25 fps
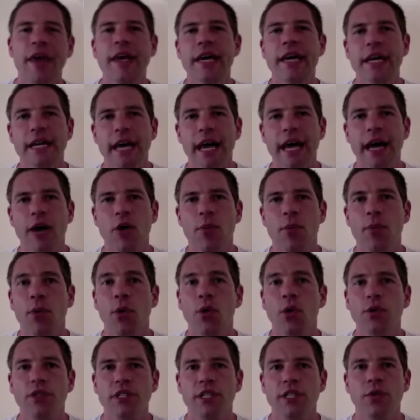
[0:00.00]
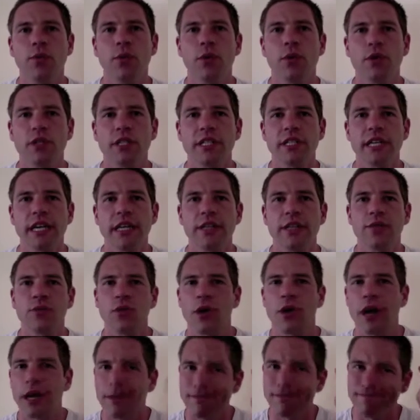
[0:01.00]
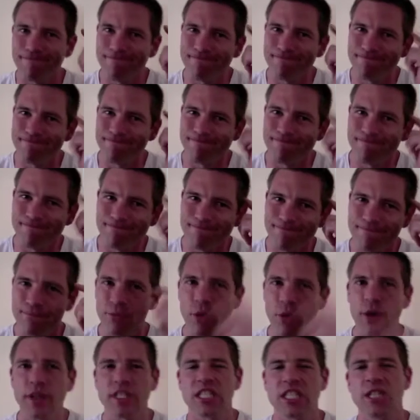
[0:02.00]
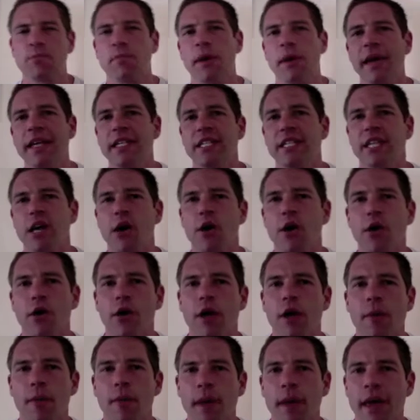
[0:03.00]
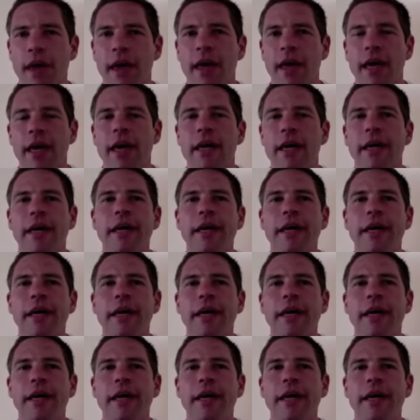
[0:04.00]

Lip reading: and how important it was to get the right space going on up here,